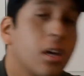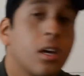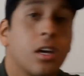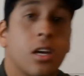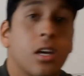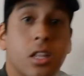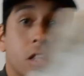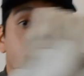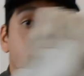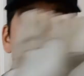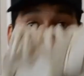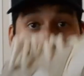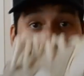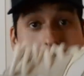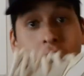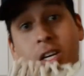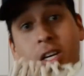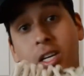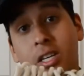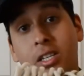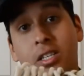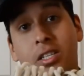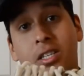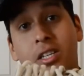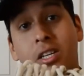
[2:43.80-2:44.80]
the
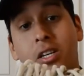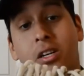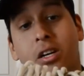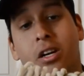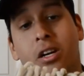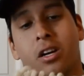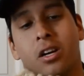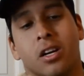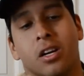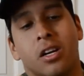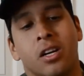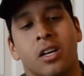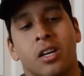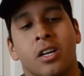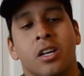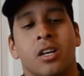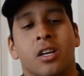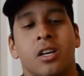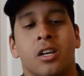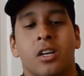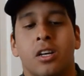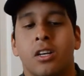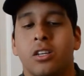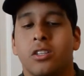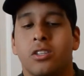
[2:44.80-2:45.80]
chunky sneaker.
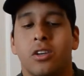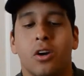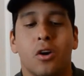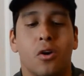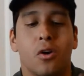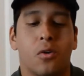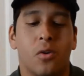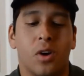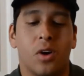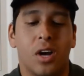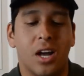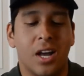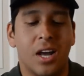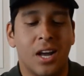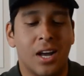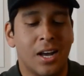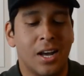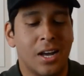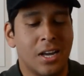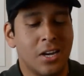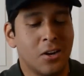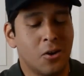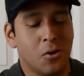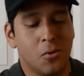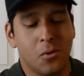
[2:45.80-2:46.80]
So
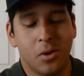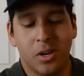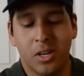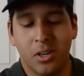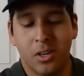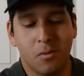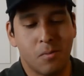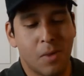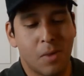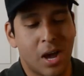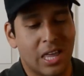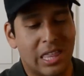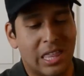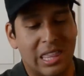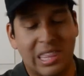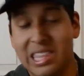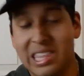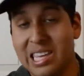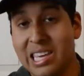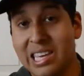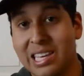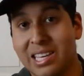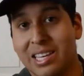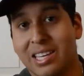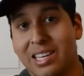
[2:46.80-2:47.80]
I know what you might
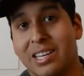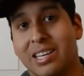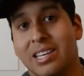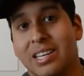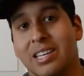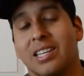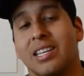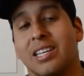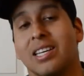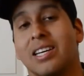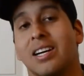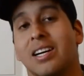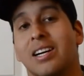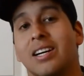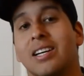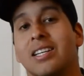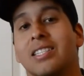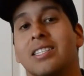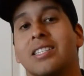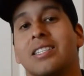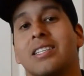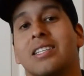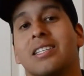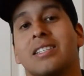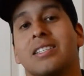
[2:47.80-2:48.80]
think.
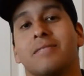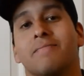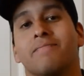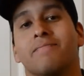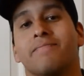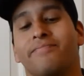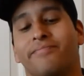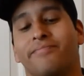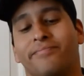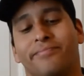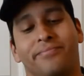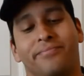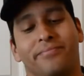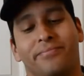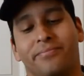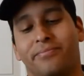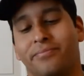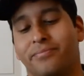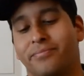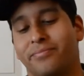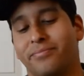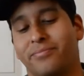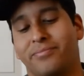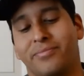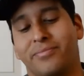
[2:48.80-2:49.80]
It's a
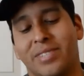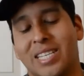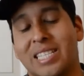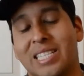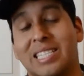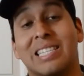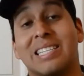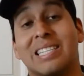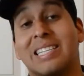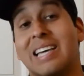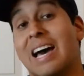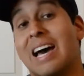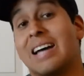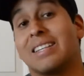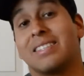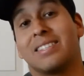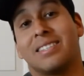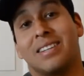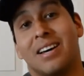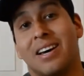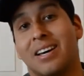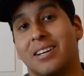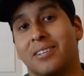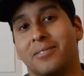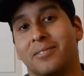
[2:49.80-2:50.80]
dad
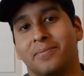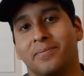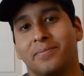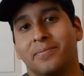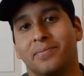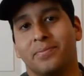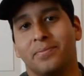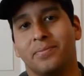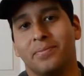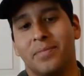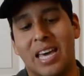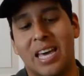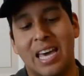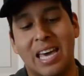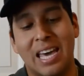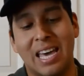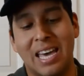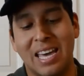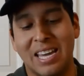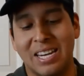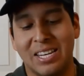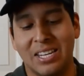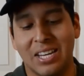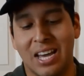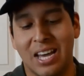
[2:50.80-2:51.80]
style,
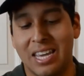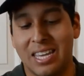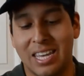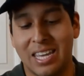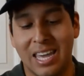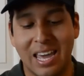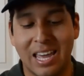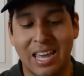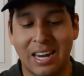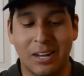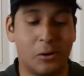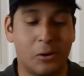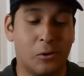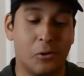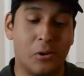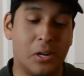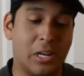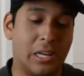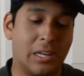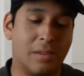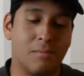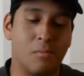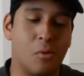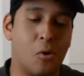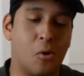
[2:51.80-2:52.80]
and I can't
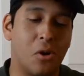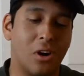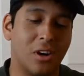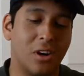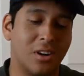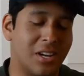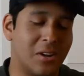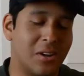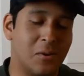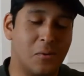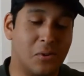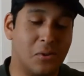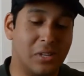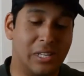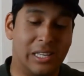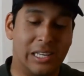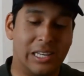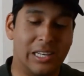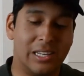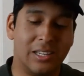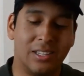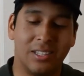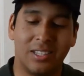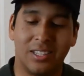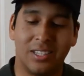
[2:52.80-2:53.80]
agree more. It really
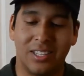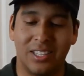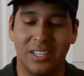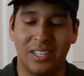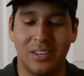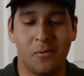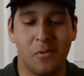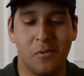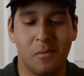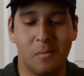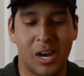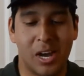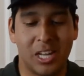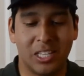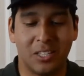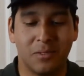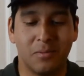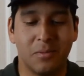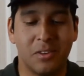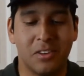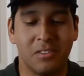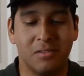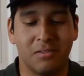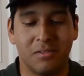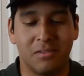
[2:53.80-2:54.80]
is. It reminds
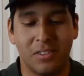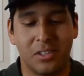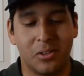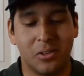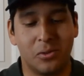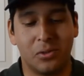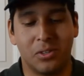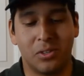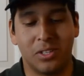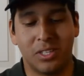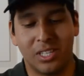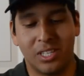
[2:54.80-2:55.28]
me of those